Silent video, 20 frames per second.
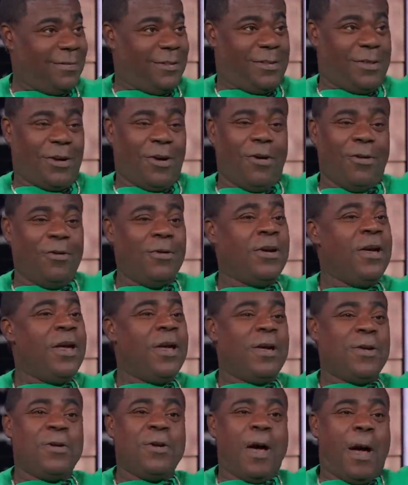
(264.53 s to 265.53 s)
So
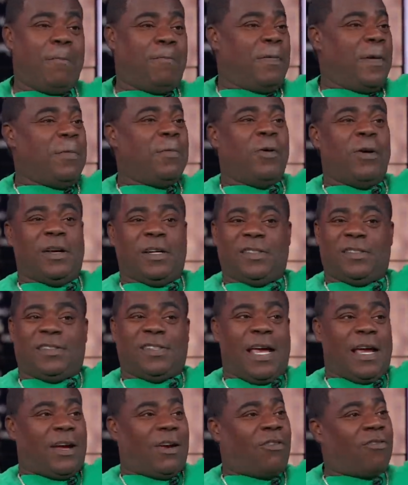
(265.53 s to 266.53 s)
you got people on the
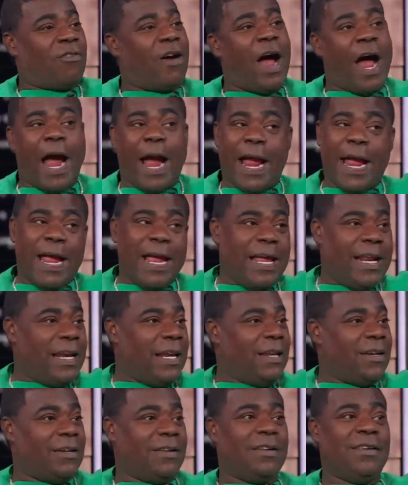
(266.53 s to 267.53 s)
set crying
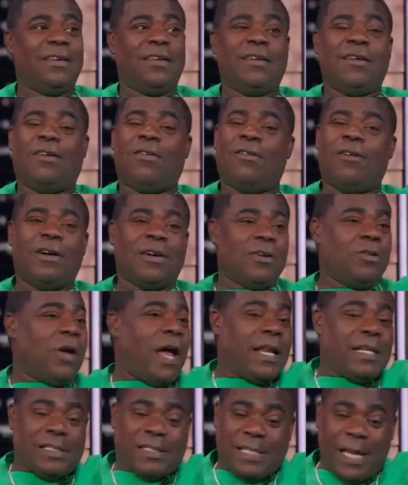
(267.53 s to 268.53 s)
and or you
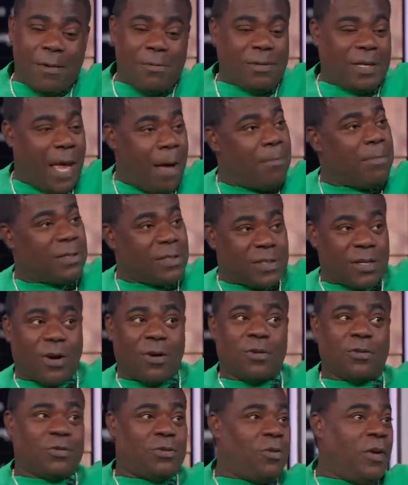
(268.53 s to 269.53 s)
gotta stay with the
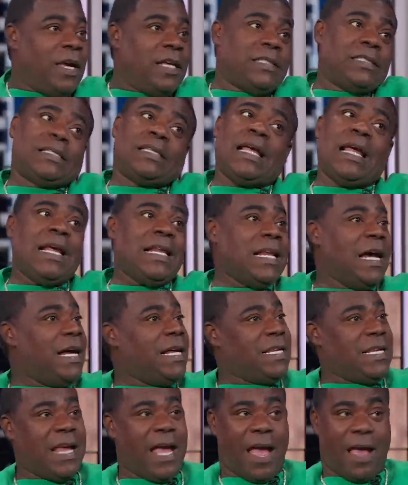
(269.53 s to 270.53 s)
episode. You ain't seen
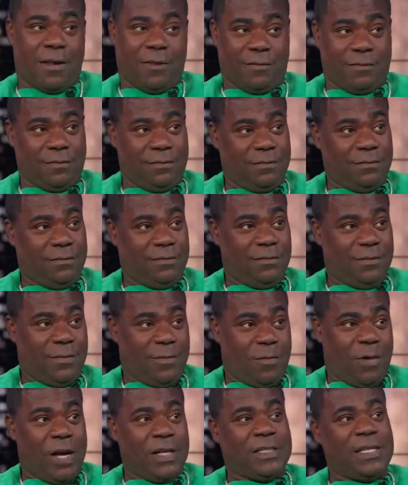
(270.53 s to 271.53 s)
nothing yet.
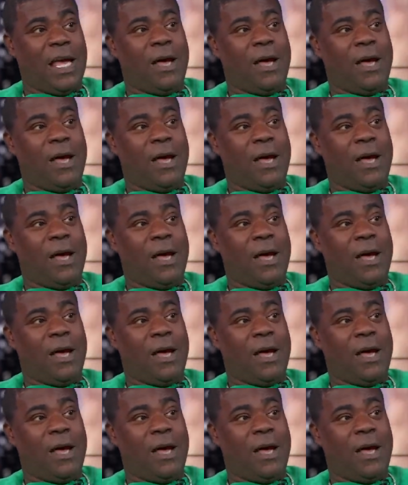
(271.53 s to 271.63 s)
That's Watch